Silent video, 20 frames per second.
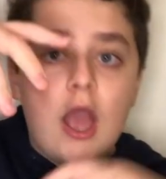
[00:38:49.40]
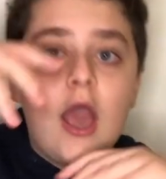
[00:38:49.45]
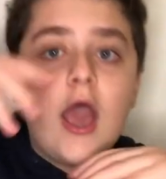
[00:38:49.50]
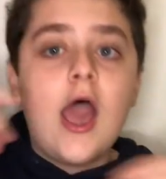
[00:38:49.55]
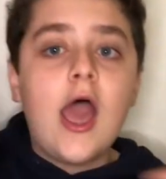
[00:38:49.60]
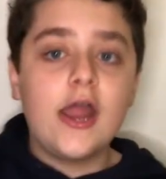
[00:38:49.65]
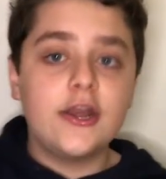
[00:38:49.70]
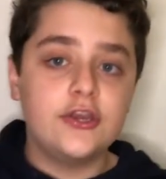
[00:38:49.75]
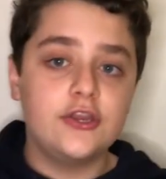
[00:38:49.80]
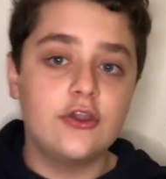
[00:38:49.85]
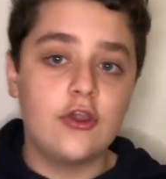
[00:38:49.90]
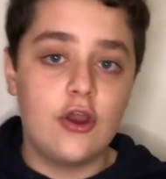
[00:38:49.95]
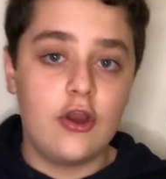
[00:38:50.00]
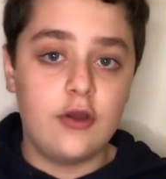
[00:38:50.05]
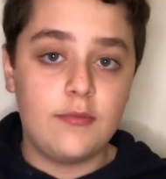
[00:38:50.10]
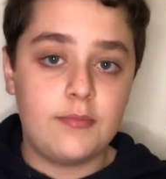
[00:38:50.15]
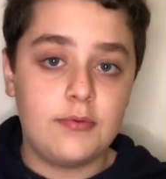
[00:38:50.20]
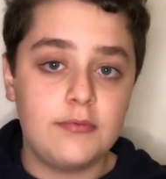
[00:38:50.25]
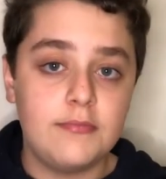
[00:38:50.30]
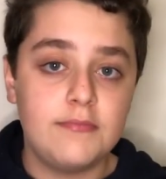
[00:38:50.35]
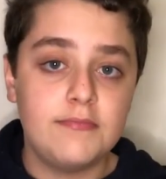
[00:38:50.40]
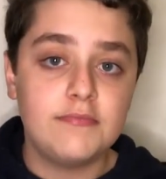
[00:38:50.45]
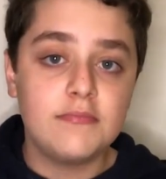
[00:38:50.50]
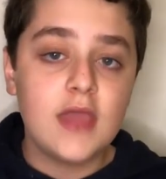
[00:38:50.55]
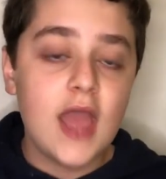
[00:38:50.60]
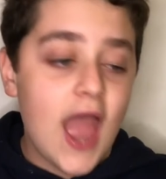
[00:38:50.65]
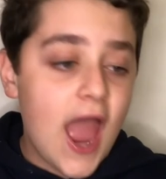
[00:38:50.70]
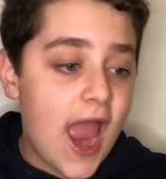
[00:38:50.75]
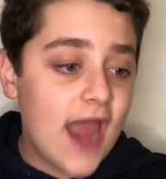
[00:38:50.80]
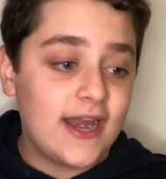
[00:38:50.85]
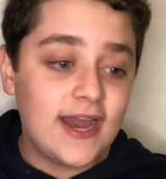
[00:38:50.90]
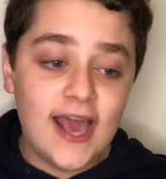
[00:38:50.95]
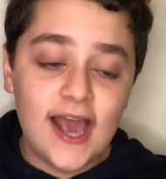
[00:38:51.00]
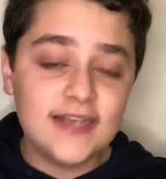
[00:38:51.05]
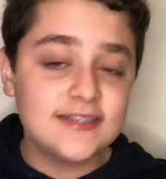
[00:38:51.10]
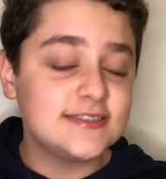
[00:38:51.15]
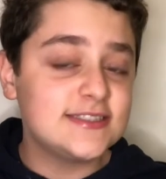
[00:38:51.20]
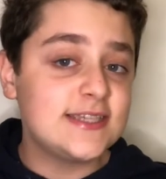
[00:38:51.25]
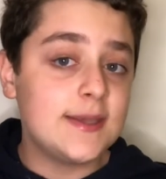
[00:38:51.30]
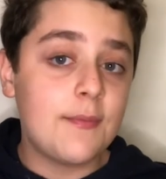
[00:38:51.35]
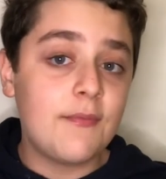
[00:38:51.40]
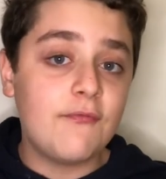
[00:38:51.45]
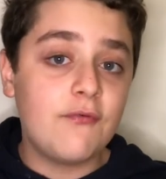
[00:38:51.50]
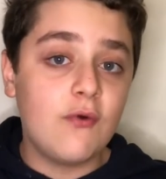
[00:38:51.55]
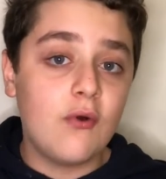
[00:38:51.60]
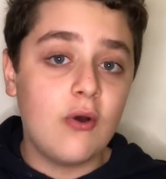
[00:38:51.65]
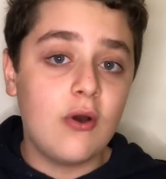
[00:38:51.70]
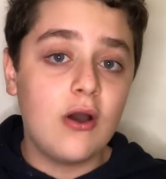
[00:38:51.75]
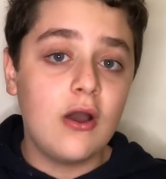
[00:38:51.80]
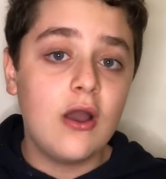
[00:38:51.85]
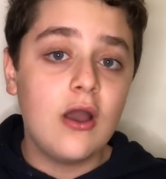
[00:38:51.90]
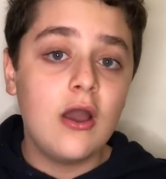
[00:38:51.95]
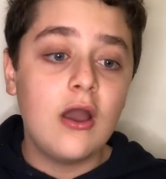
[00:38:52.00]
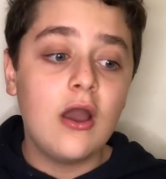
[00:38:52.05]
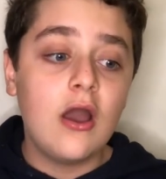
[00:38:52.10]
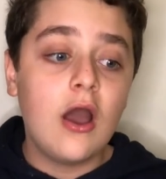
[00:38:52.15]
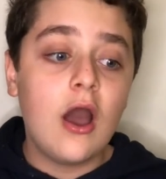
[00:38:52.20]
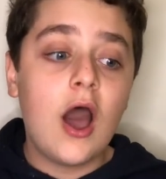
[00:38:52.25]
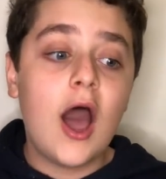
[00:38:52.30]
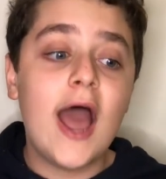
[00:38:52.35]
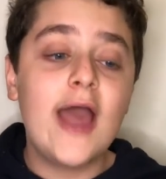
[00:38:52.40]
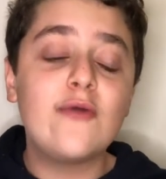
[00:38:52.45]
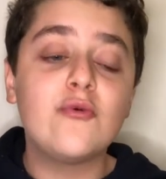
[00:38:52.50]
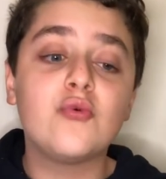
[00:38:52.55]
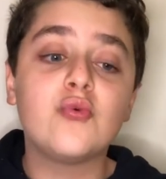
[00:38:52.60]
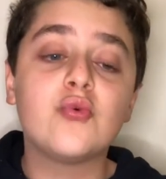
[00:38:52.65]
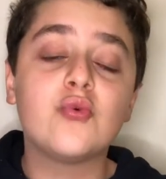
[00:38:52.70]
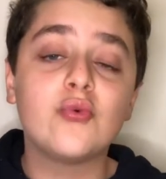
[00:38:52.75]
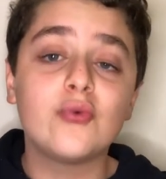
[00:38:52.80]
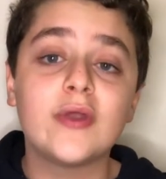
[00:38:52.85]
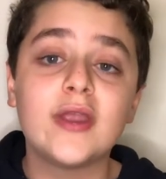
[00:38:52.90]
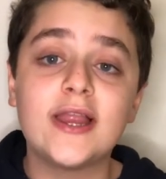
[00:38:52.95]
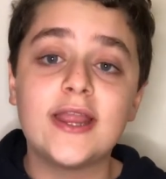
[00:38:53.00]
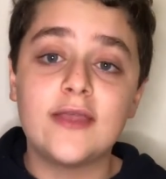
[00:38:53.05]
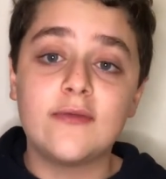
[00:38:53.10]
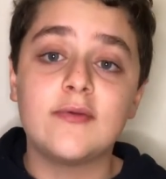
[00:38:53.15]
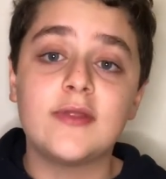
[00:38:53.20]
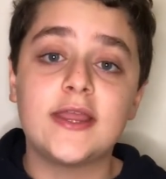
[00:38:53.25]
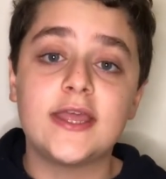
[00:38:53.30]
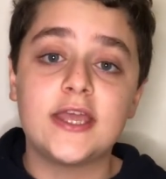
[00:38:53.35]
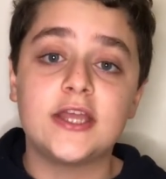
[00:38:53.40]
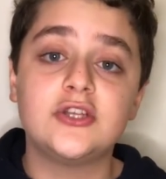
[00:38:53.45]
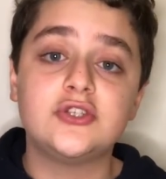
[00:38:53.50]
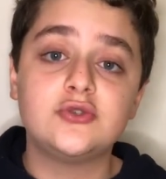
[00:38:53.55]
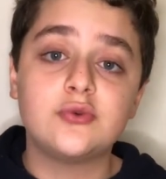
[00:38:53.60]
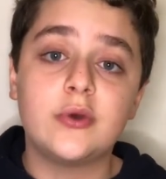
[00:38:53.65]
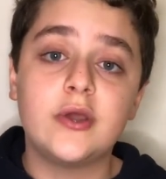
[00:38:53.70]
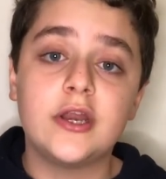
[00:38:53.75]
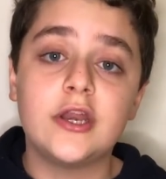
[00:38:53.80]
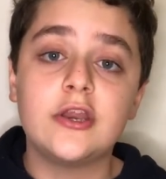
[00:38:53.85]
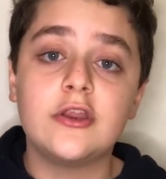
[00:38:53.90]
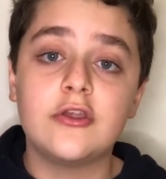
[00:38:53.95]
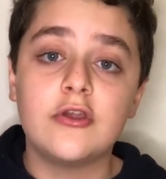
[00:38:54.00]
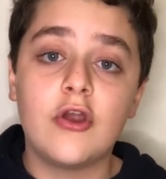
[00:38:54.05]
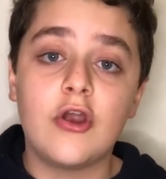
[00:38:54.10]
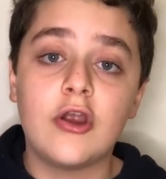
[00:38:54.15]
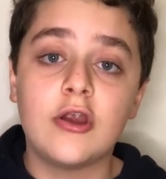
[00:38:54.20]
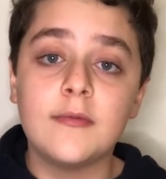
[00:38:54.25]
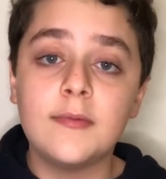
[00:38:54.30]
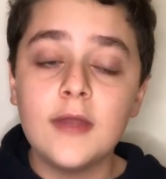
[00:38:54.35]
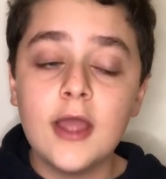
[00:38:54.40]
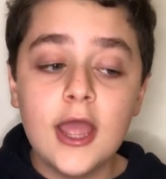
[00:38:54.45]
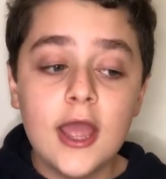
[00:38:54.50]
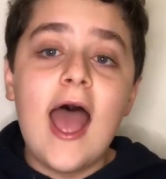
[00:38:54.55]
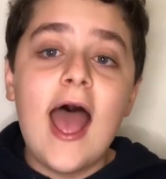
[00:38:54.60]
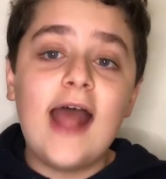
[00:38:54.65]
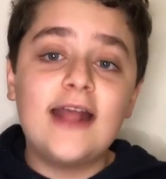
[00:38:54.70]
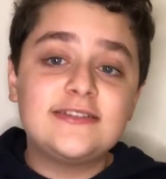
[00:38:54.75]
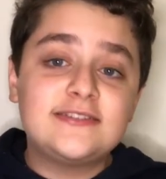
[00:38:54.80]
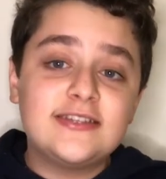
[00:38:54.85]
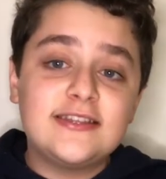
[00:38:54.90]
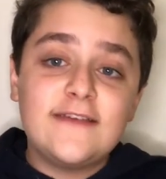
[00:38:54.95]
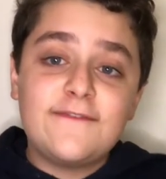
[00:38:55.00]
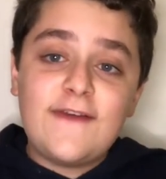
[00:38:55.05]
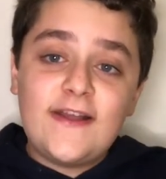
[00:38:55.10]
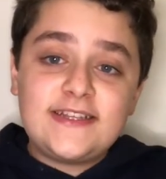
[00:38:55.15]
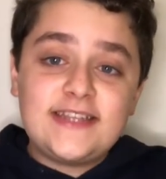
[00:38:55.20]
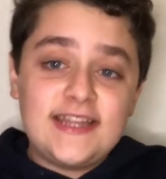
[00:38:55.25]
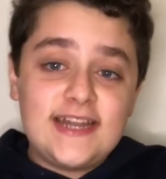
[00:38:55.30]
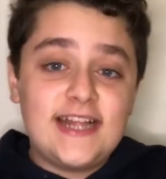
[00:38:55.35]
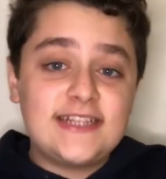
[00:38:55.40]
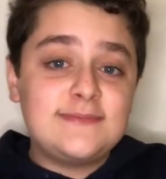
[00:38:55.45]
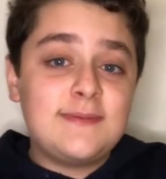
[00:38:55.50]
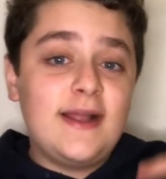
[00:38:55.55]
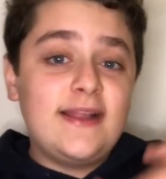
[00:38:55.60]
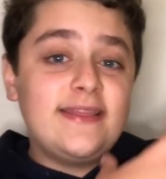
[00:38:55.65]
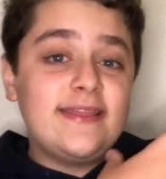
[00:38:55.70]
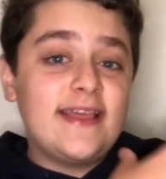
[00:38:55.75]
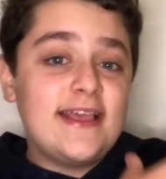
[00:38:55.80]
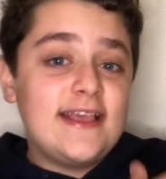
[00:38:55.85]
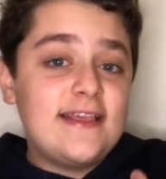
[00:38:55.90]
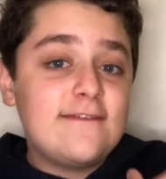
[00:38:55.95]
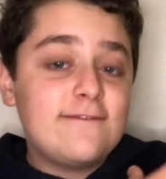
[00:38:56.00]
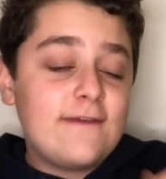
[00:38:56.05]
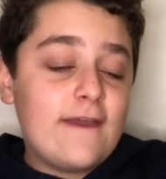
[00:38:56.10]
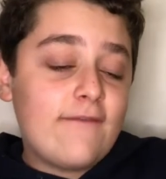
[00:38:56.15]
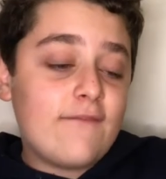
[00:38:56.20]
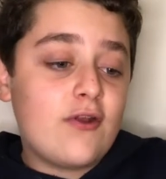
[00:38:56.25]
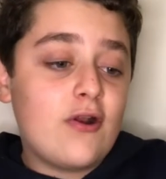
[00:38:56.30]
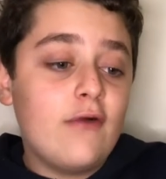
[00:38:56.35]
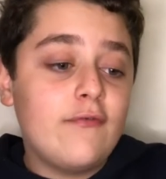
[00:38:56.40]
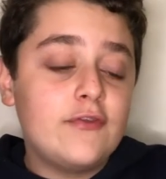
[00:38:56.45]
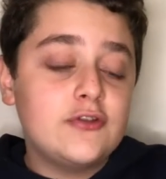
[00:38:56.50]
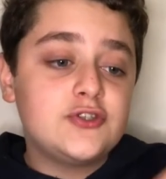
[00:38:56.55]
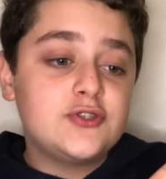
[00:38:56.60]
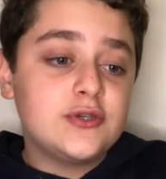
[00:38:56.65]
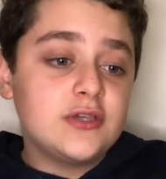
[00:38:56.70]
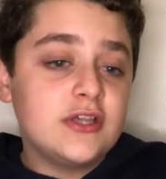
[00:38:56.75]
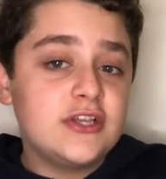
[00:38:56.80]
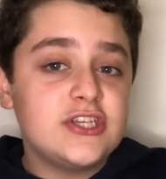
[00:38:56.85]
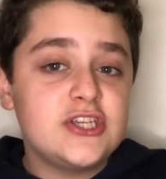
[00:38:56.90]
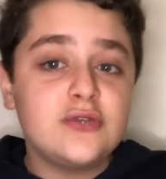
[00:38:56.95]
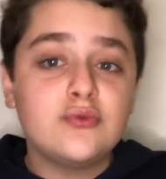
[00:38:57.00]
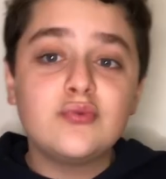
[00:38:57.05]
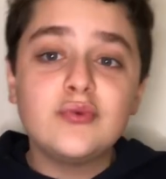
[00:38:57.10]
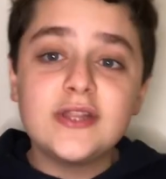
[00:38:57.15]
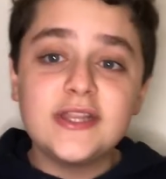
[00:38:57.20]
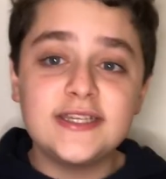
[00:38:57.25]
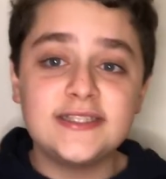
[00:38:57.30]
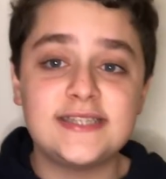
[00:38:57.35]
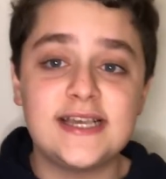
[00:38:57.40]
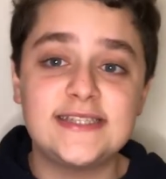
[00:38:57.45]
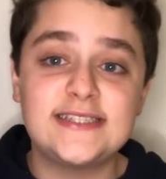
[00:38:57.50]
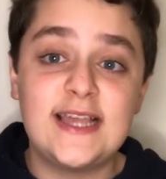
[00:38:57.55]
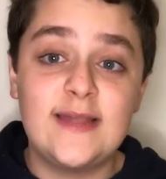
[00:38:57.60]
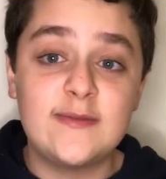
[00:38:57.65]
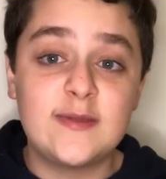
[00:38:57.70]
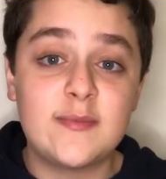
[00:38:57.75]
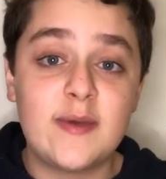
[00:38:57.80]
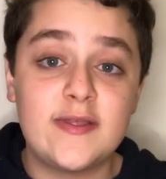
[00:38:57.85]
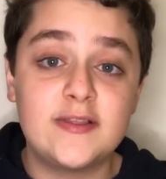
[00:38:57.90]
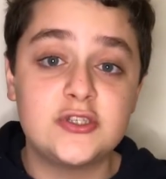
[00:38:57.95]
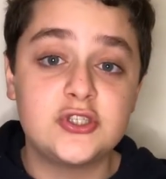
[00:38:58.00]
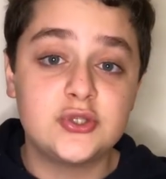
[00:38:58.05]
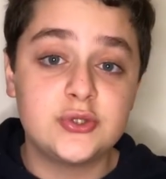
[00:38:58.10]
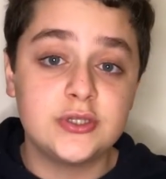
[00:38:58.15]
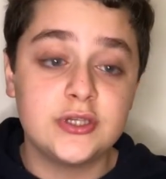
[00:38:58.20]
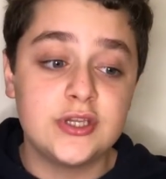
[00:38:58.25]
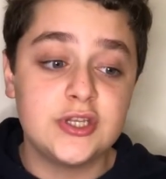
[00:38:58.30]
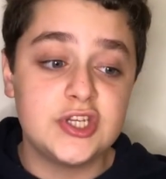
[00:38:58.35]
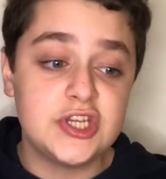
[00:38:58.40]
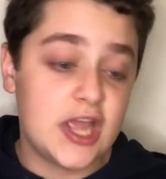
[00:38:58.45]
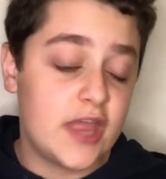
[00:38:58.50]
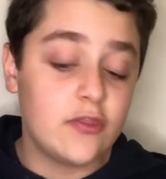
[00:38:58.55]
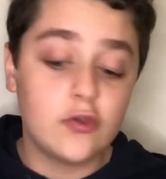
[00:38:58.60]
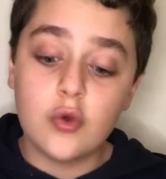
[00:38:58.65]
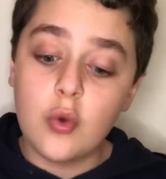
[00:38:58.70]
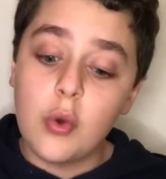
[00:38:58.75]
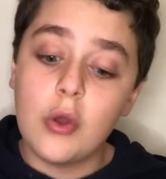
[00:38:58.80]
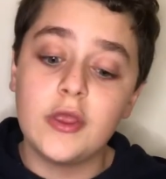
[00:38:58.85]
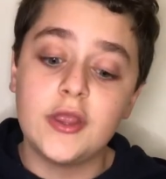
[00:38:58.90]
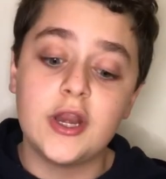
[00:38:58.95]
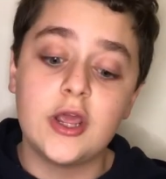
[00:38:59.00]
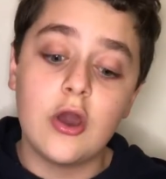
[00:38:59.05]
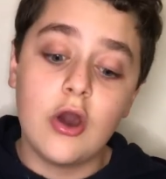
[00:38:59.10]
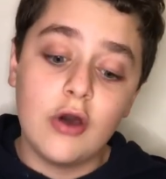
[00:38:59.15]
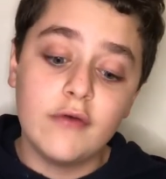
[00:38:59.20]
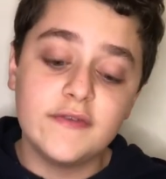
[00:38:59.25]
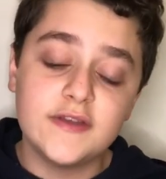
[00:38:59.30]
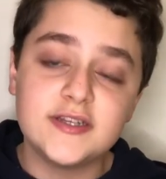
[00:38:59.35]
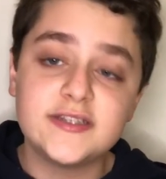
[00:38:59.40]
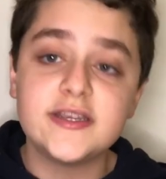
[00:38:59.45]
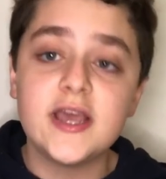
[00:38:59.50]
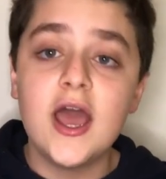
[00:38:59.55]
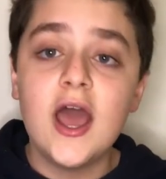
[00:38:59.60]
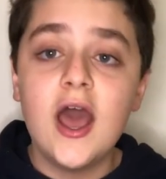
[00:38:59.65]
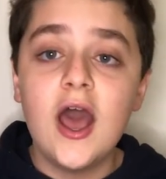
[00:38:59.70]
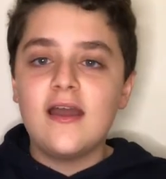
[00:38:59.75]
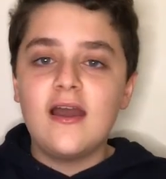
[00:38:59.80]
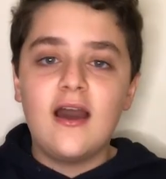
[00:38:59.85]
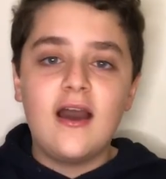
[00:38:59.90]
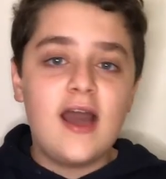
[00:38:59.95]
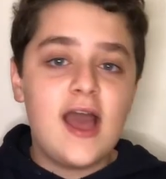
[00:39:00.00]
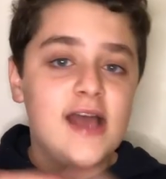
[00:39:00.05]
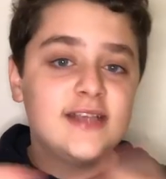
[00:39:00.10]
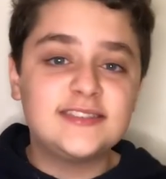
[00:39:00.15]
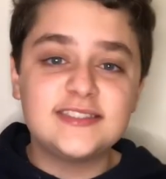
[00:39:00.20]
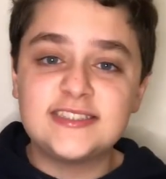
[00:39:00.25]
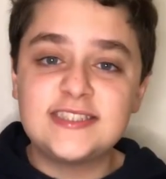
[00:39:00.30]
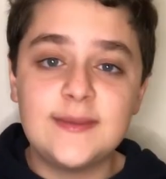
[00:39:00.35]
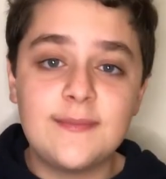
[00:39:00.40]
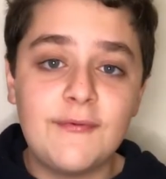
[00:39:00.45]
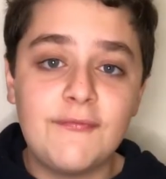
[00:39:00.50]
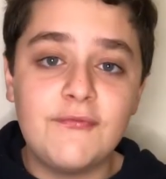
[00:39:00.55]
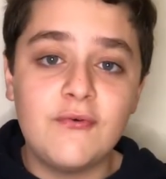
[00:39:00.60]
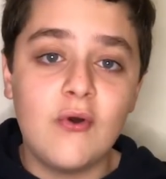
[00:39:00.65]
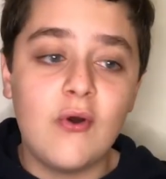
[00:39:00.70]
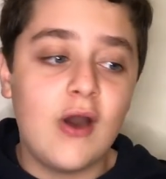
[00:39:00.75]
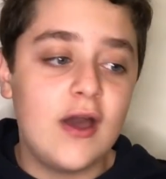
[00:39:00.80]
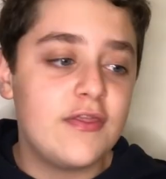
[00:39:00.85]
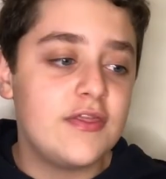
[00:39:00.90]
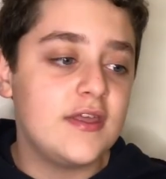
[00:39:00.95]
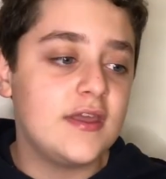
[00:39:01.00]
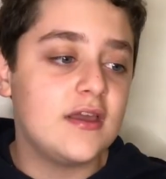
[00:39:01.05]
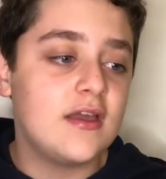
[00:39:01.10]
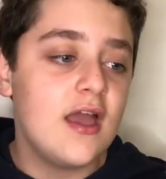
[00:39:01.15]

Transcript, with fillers: A New Hope. And as I said before, I really, really enjoyed New Hope. And so the fact that that's my least favourite of the trilogy really says something about this trilogy and the quality of it. Uh, as I said before, I think